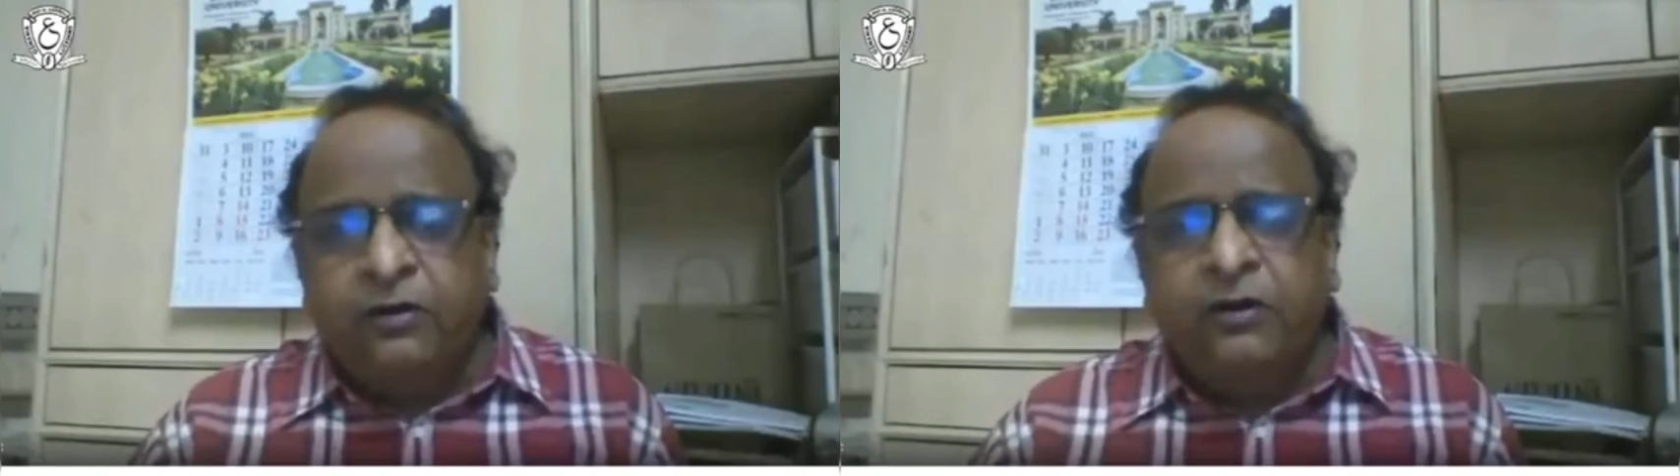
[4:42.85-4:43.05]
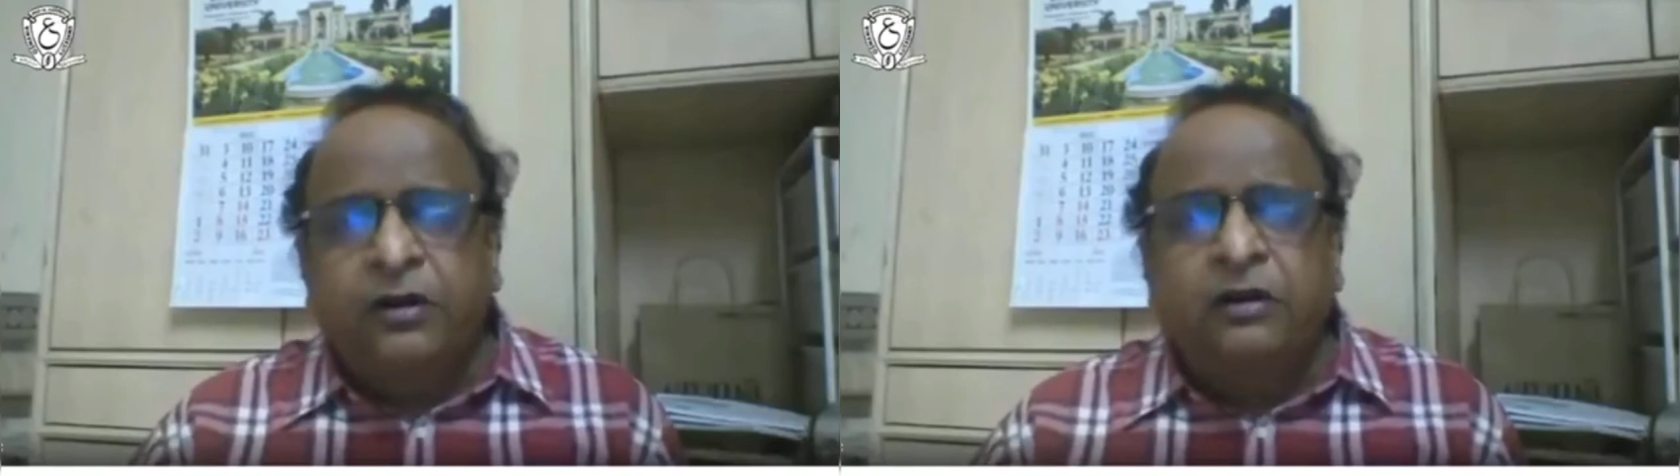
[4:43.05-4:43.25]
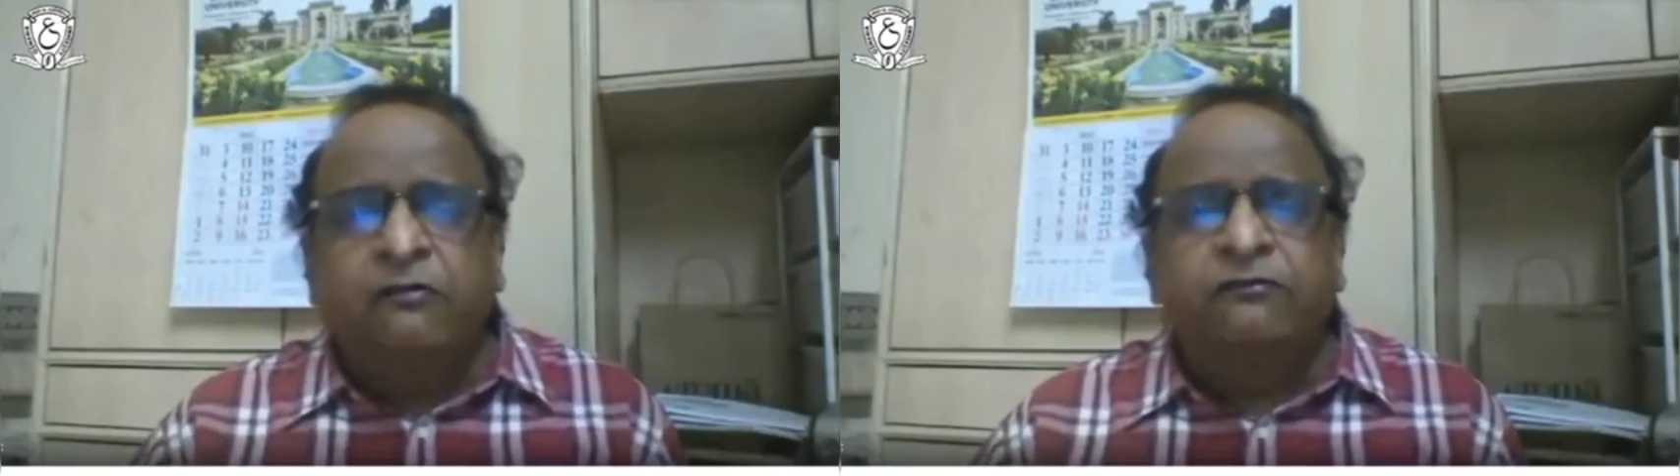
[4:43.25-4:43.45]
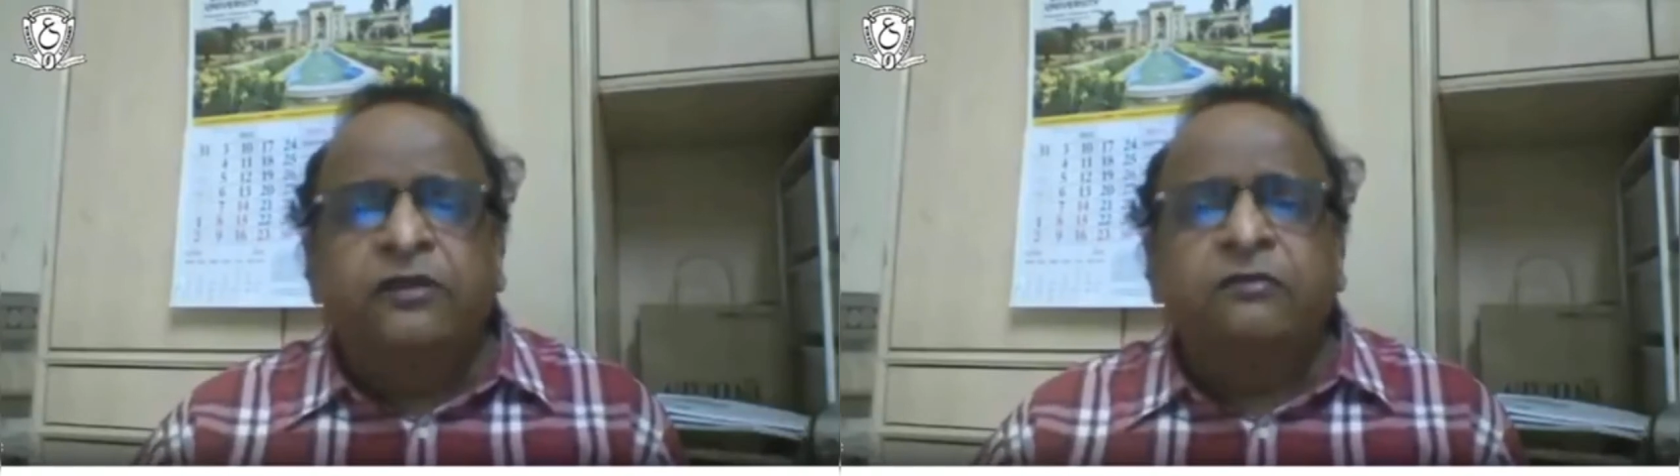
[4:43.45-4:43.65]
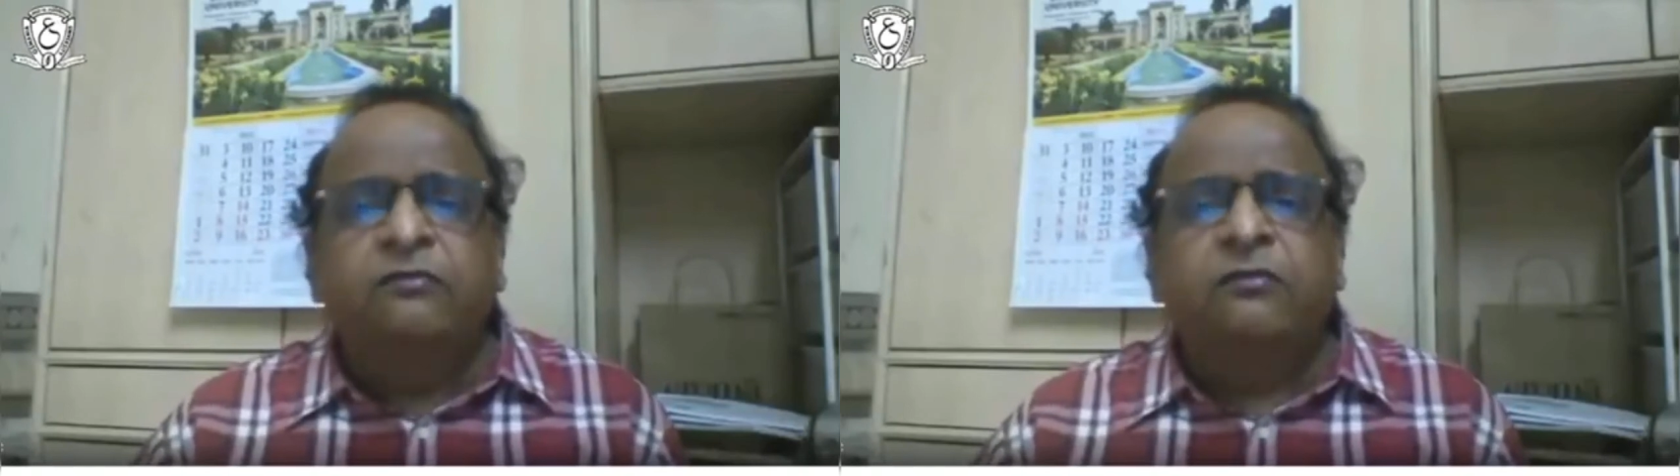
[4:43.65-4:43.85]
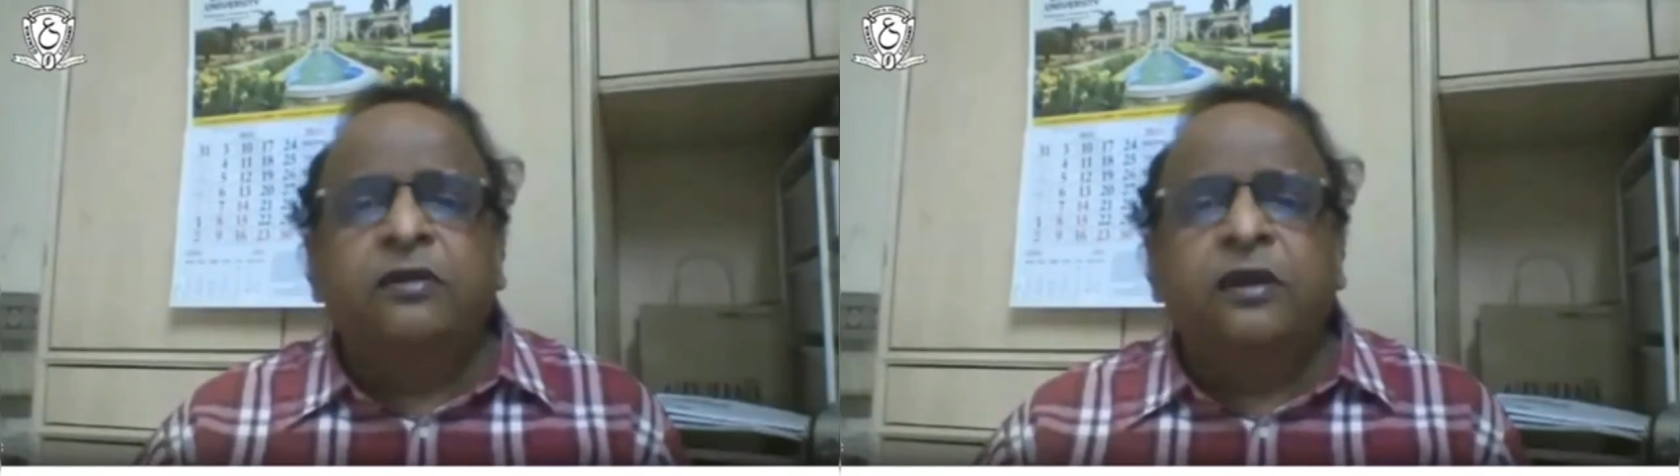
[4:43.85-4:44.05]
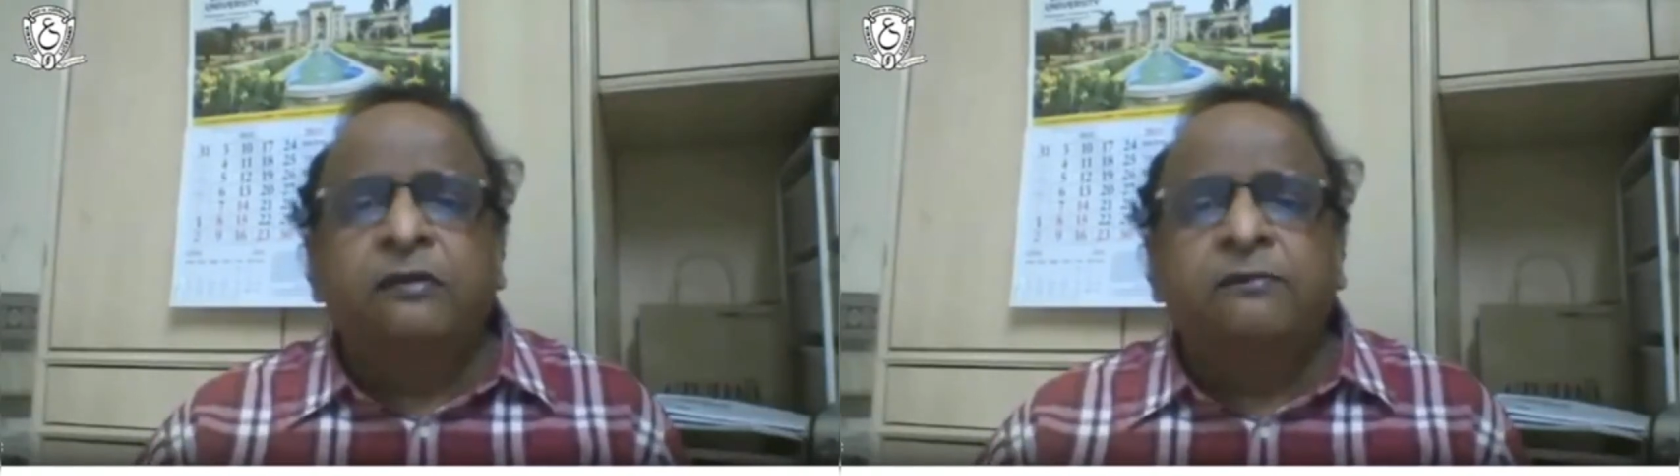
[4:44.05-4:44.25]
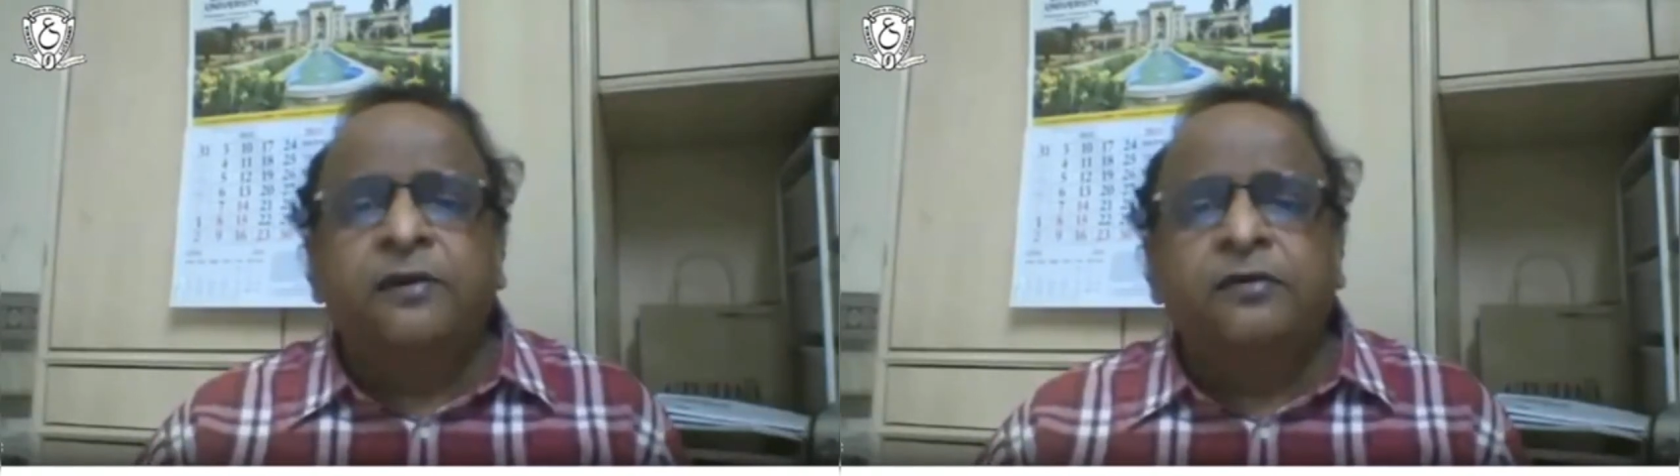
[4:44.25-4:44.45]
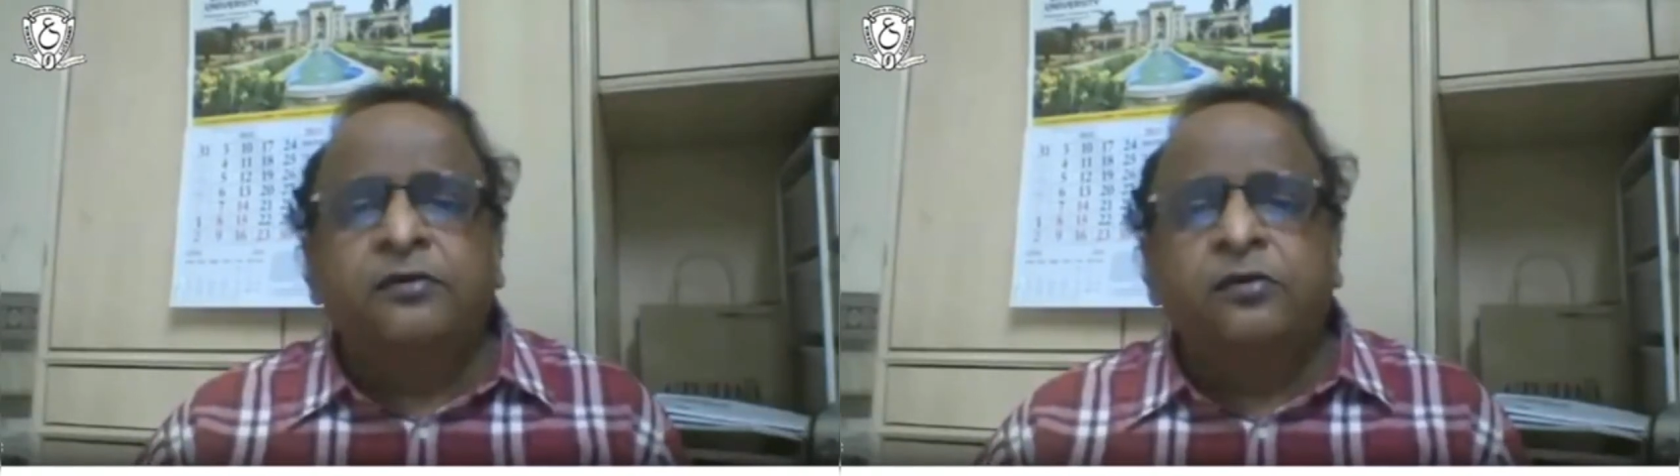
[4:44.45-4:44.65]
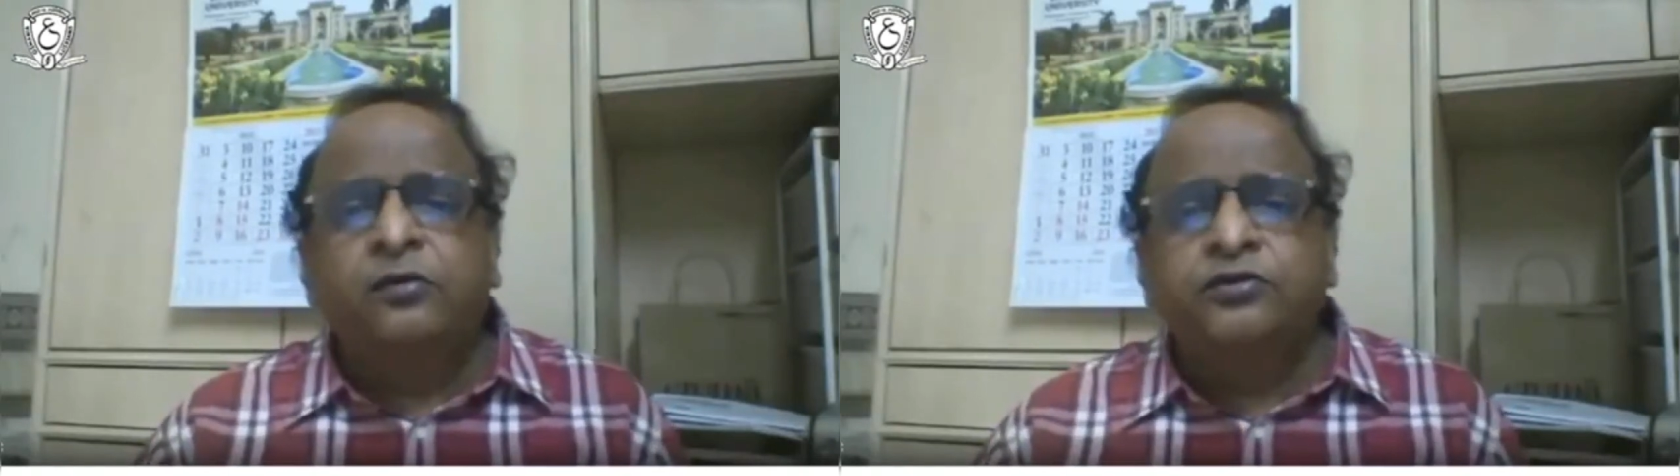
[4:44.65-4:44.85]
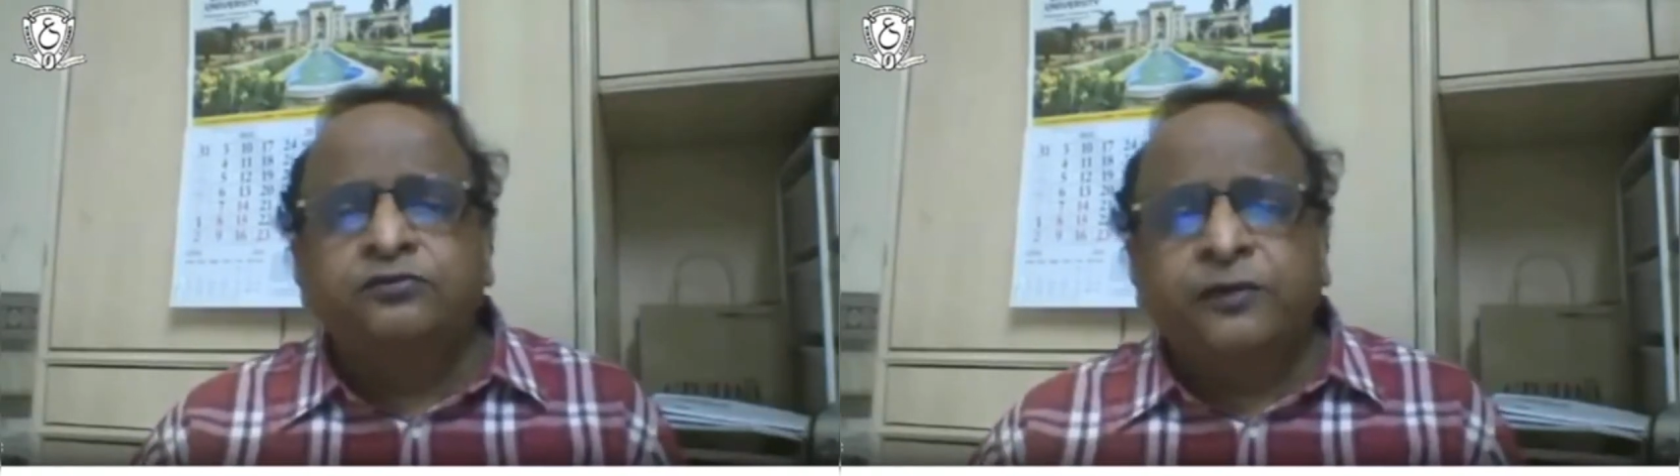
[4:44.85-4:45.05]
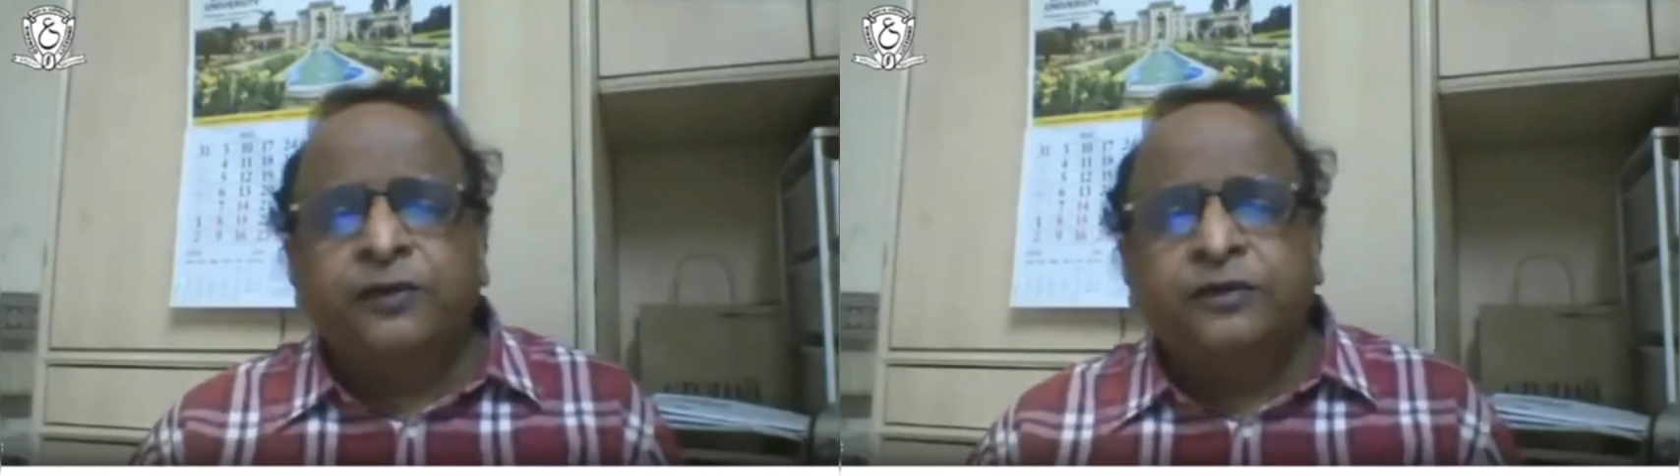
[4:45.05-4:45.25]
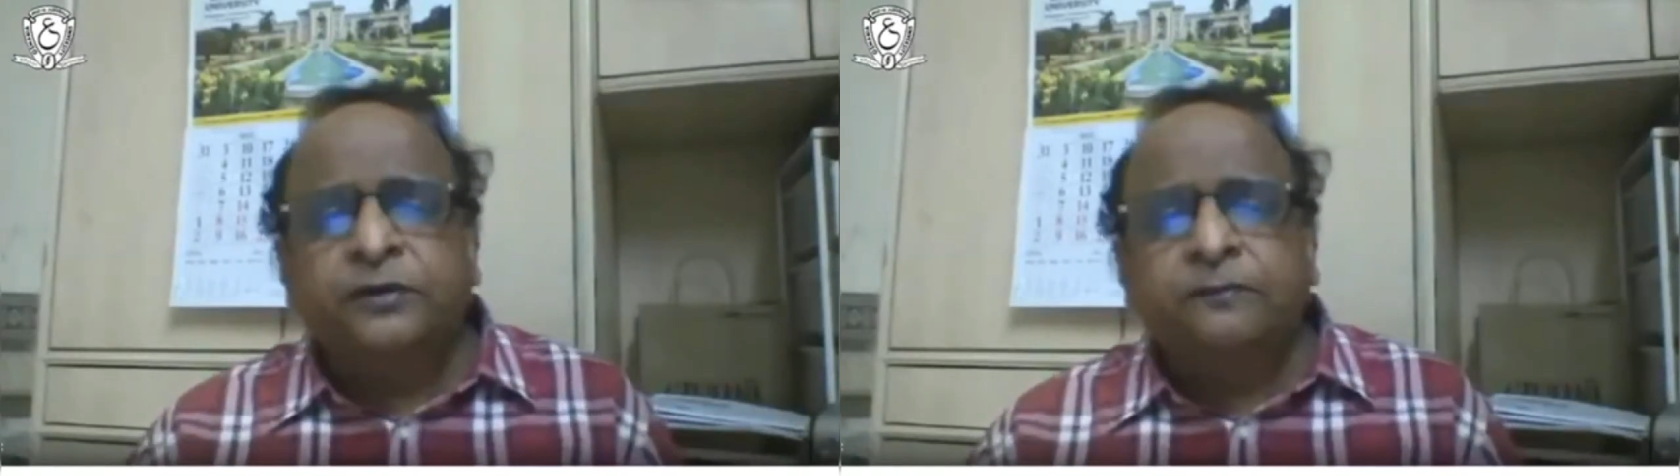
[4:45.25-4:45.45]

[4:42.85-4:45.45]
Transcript: but none of them helped her to lose weight.